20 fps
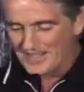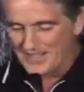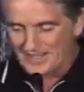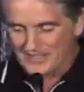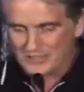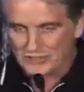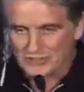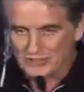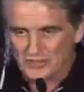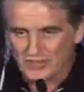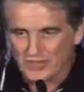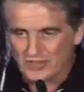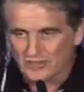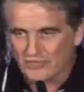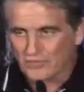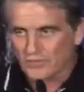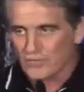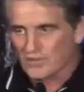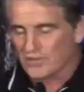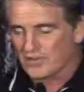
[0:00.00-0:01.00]
is,
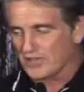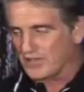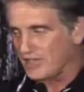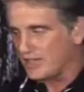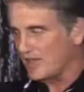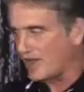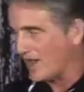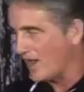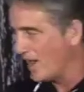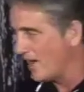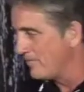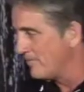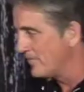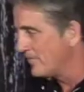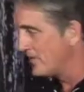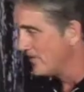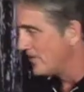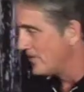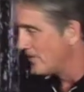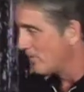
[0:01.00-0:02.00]
is for the, uh,
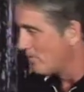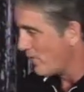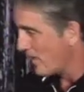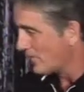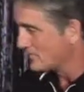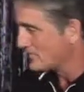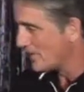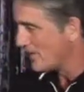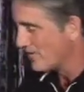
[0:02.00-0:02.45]
well,